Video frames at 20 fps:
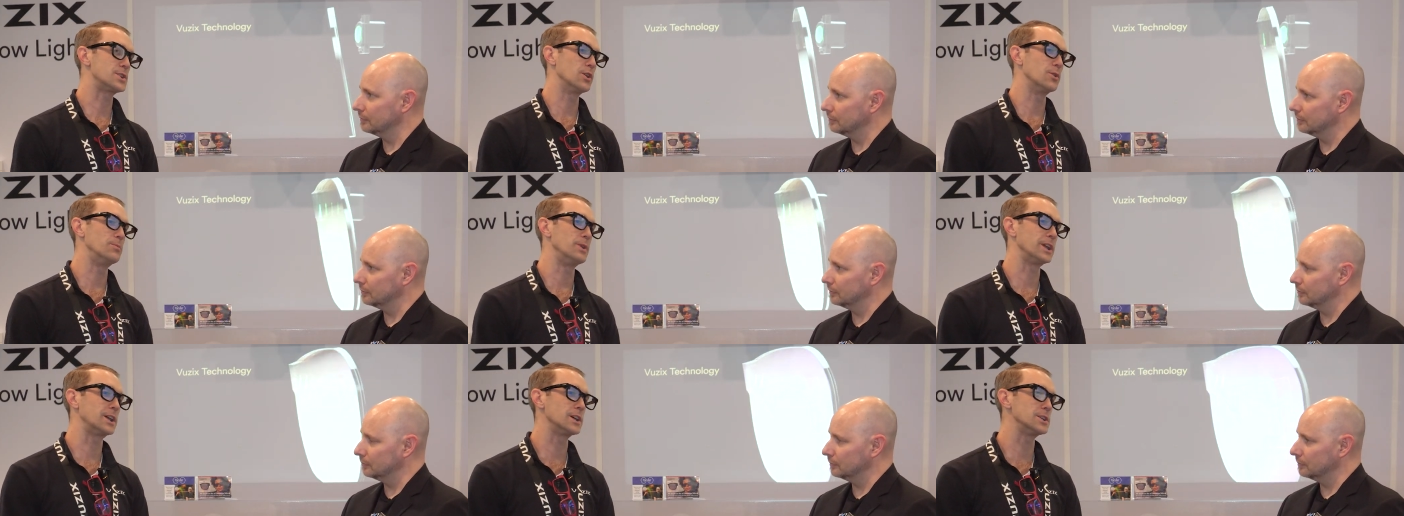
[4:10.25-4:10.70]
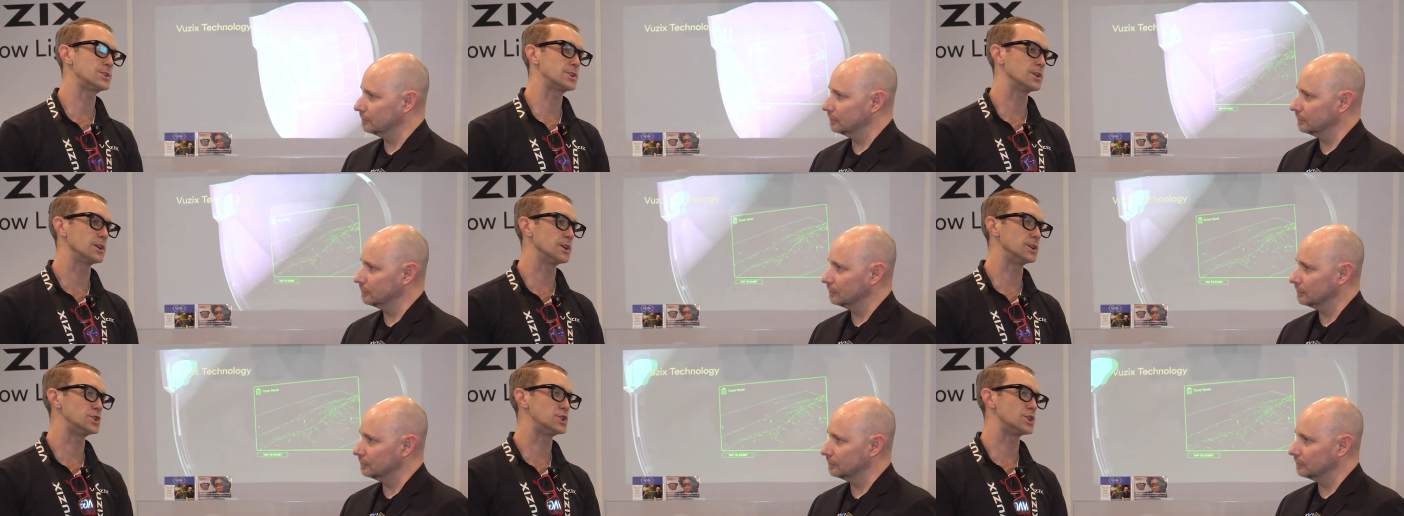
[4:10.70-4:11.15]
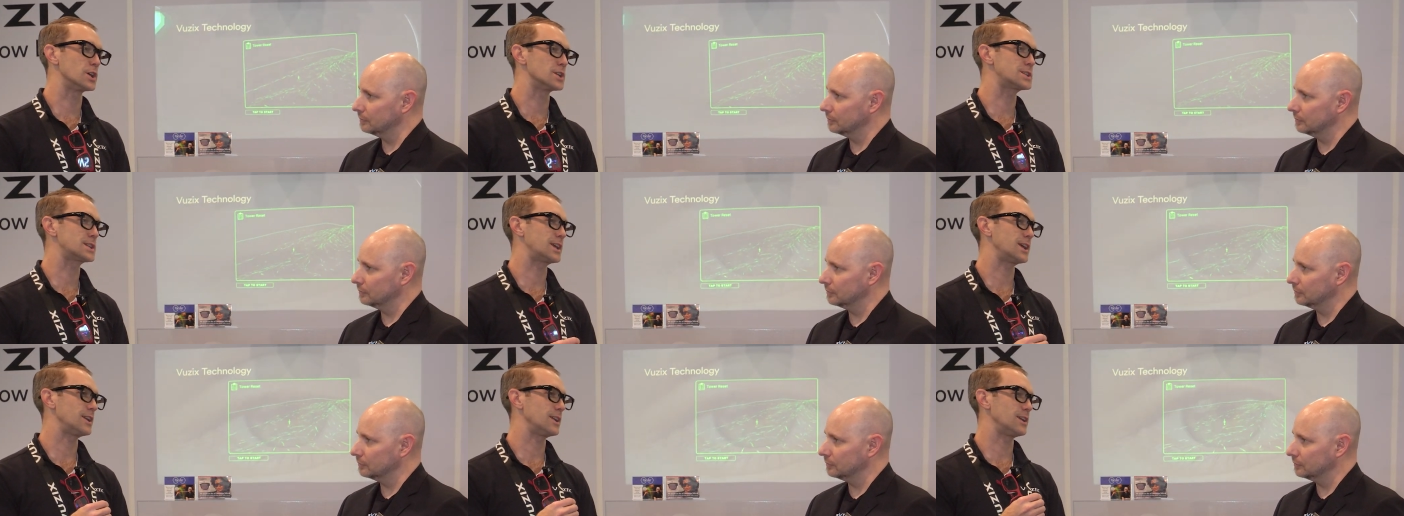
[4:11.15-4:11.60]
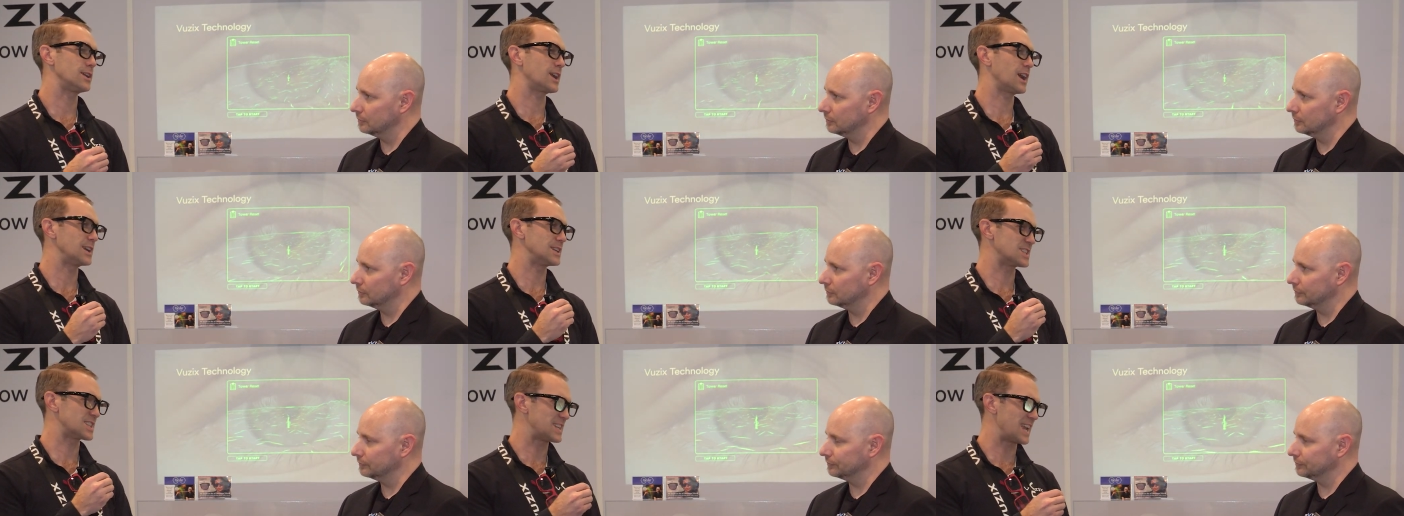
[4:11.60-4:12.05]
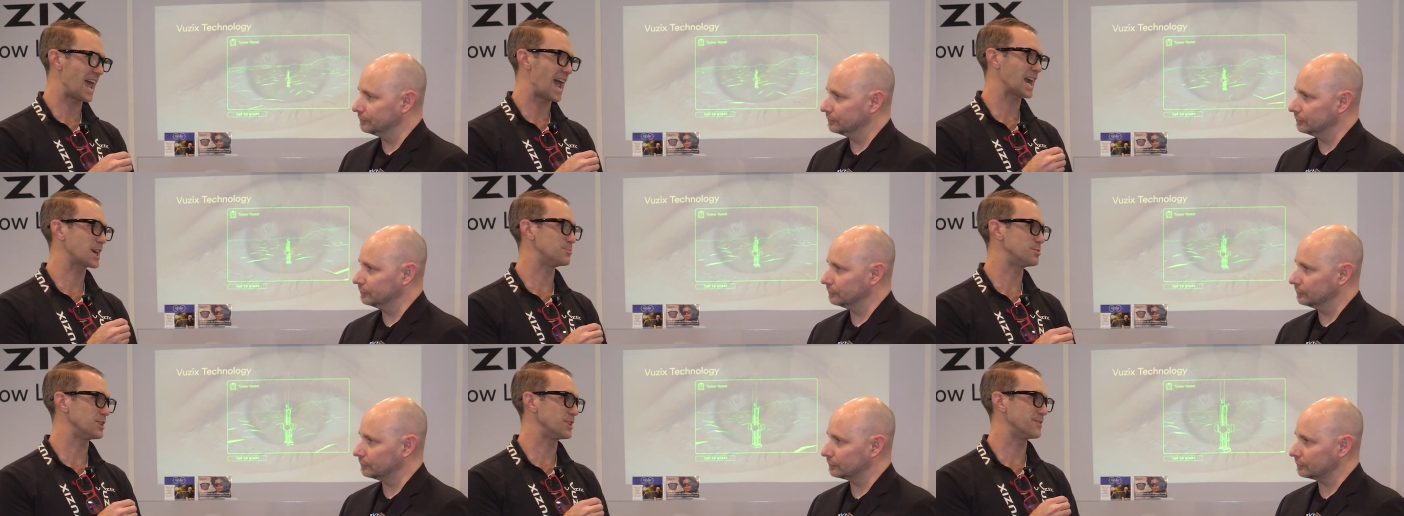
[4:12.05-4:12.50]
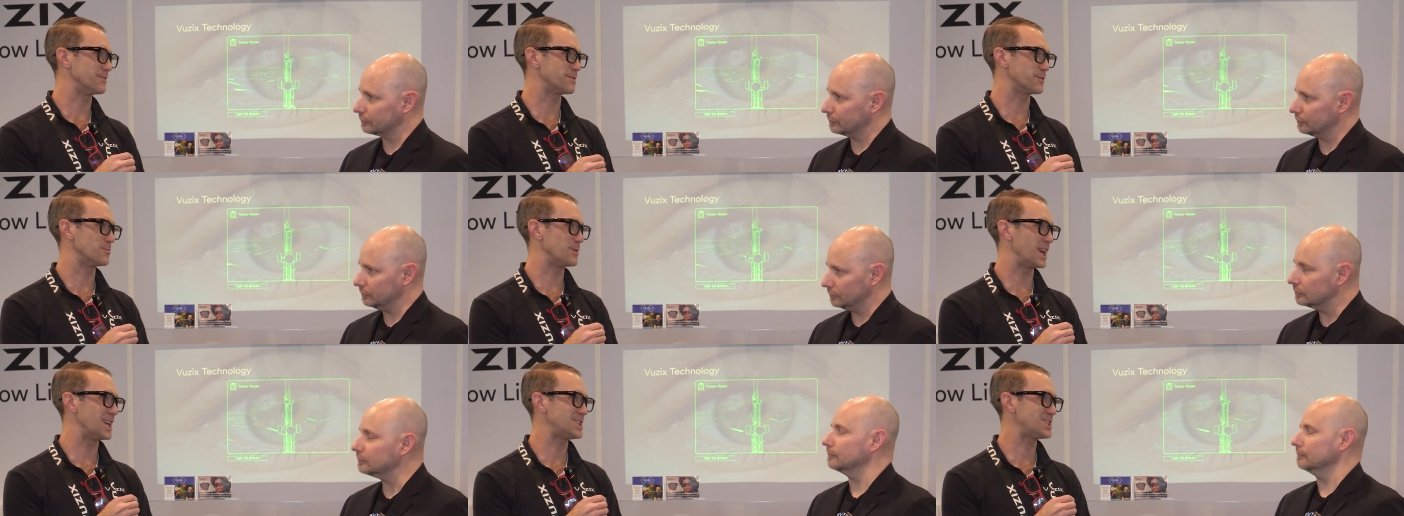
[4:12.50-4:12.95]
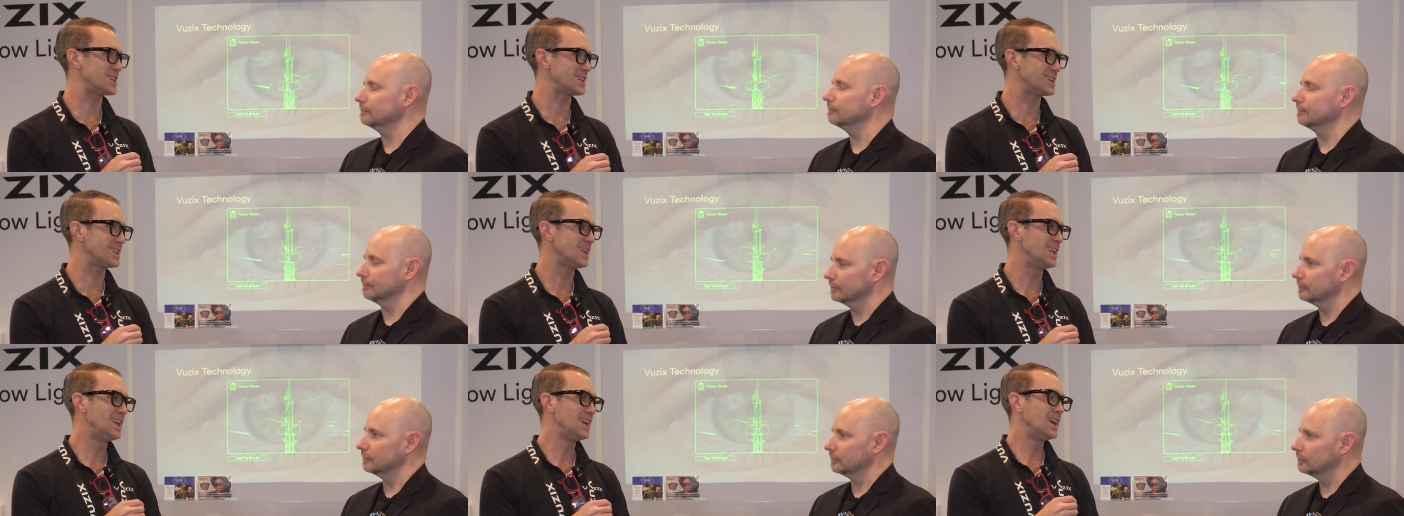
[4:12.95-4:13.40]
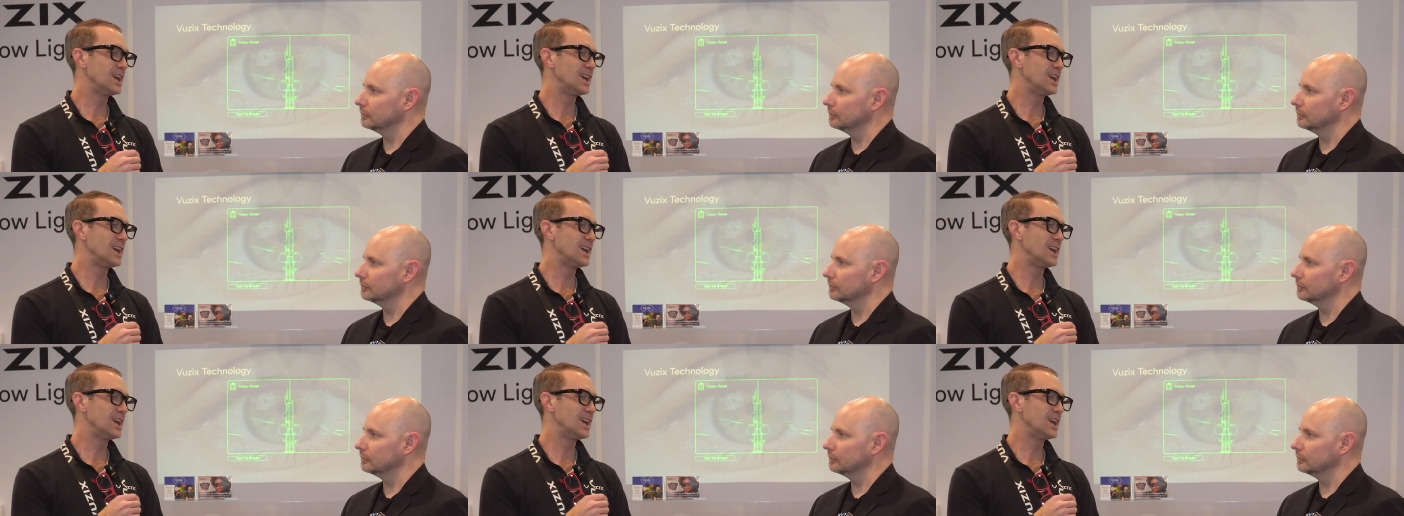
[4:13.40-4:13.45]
Speaker 1: So because you're just getting kind of snackable information,